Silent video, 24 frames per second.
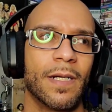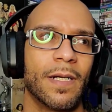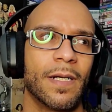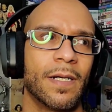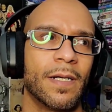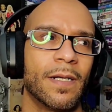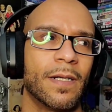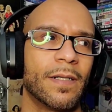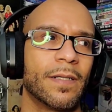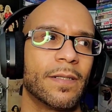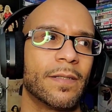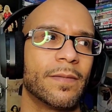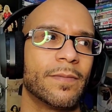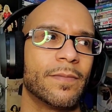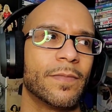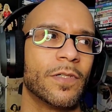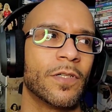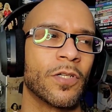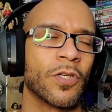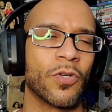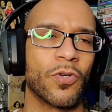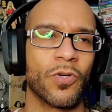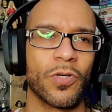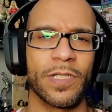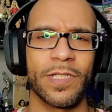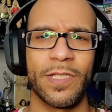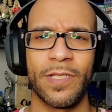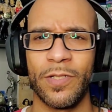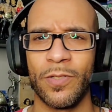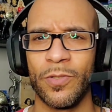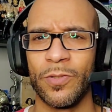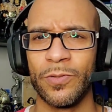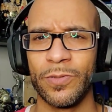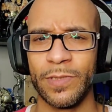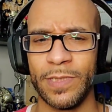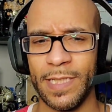Of course,
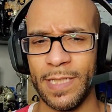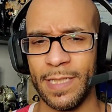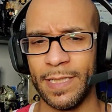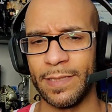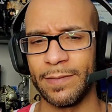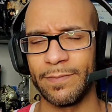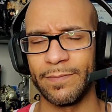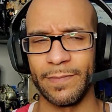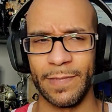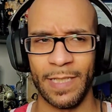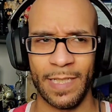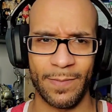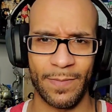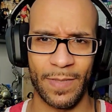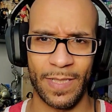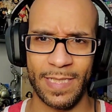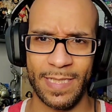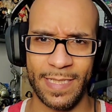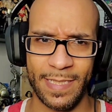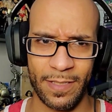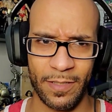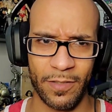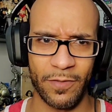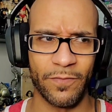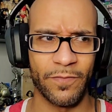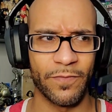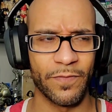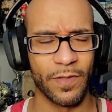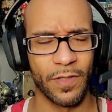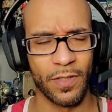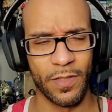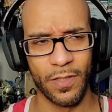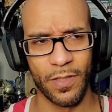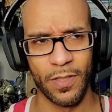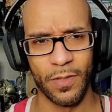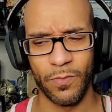those that, like myself,
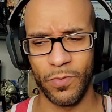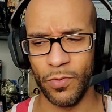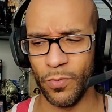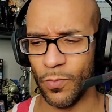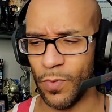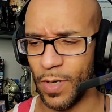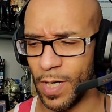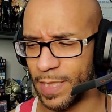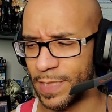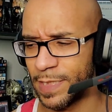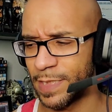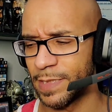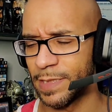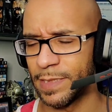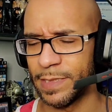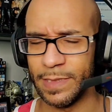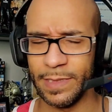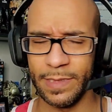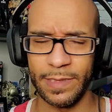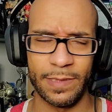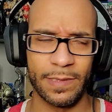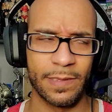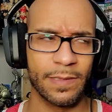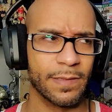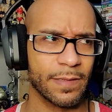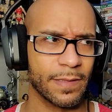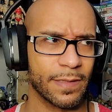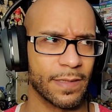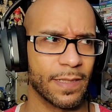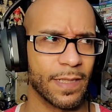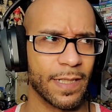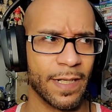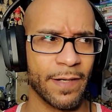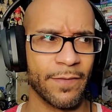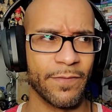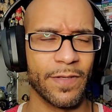were watching it and
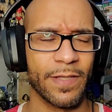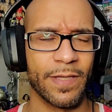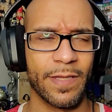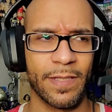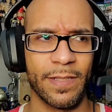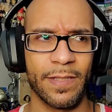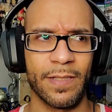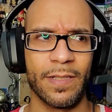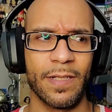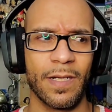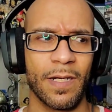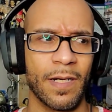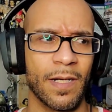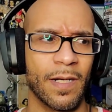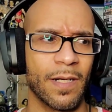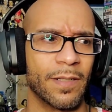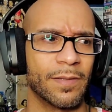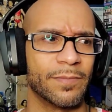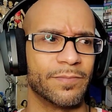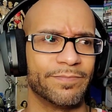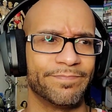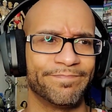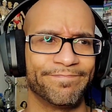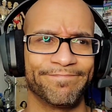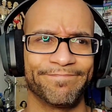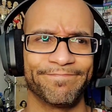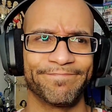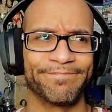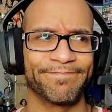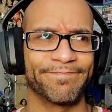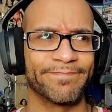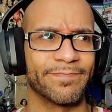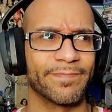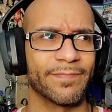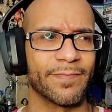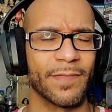everything.
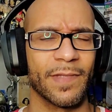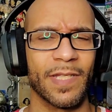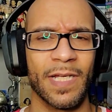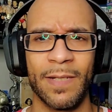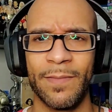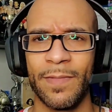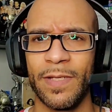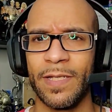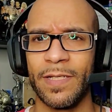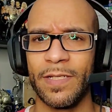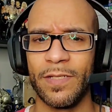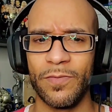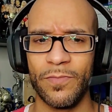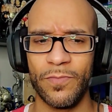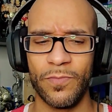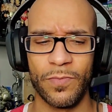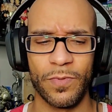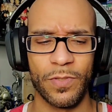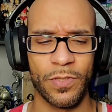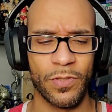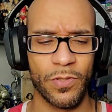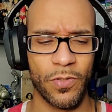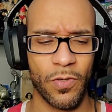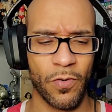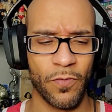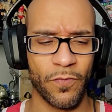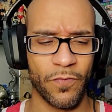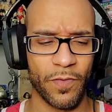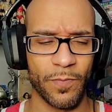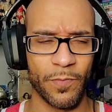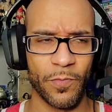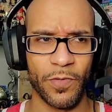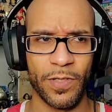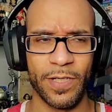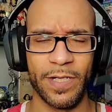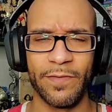I mean, you go
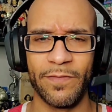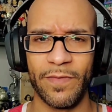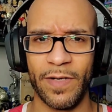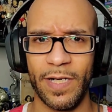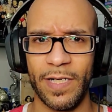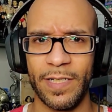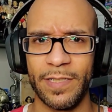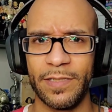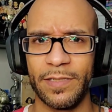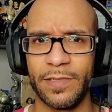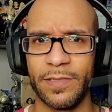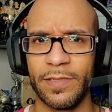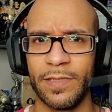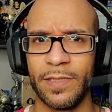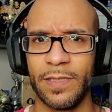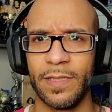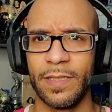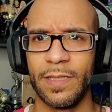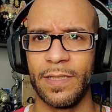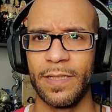from Ring of Honor,